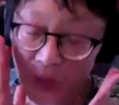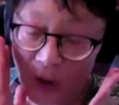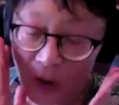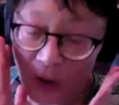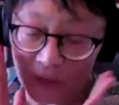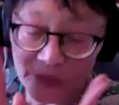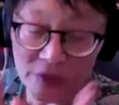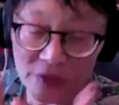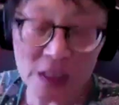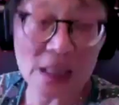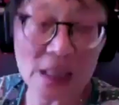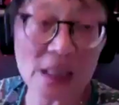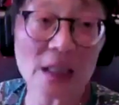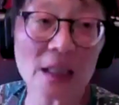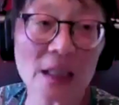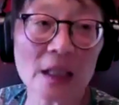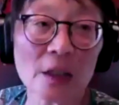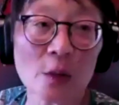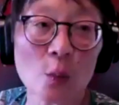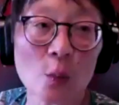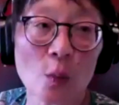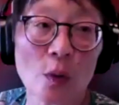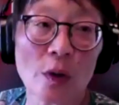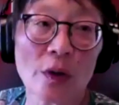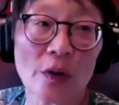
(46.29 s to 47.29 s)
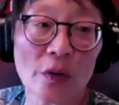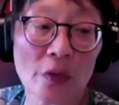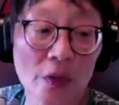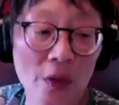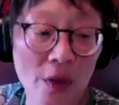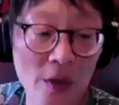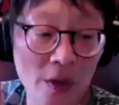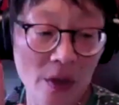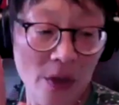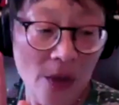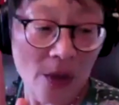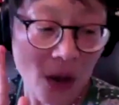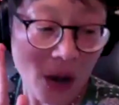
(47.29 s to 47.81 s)
of dealing with
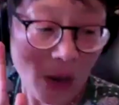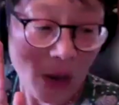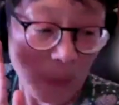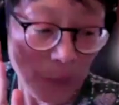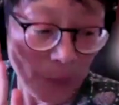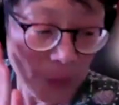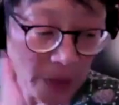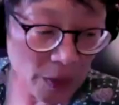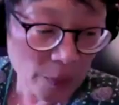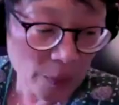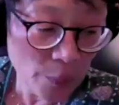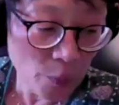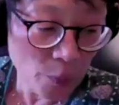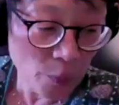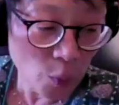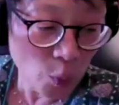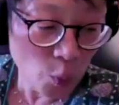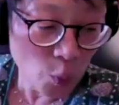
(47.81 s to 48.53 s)
people